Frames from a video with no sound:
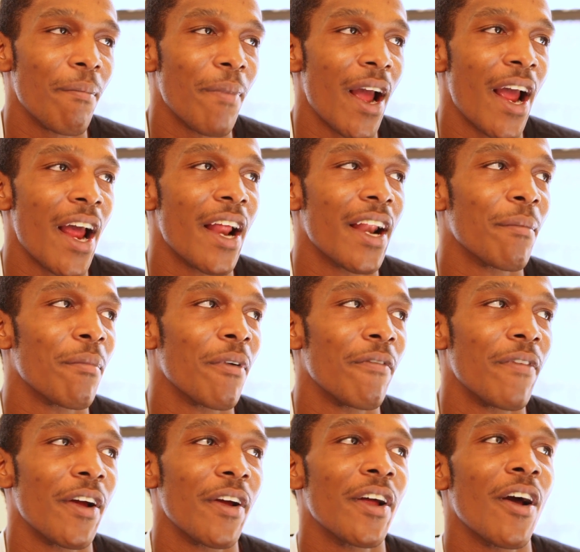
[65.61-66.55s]
and I'm a
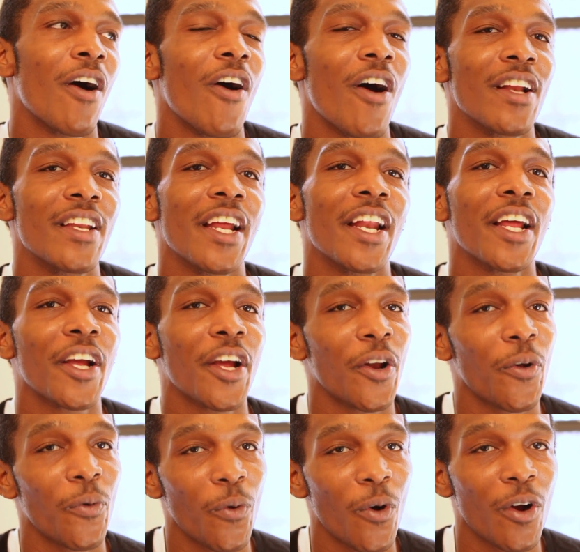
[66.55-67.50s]
very hard,
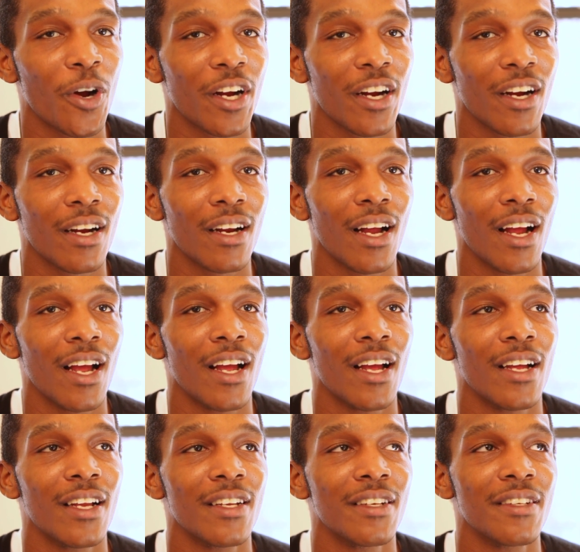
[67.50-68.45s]
dedicated worker
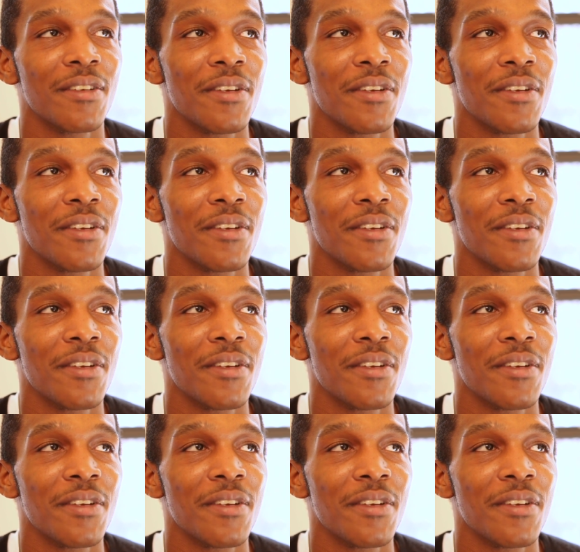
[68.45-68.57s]
and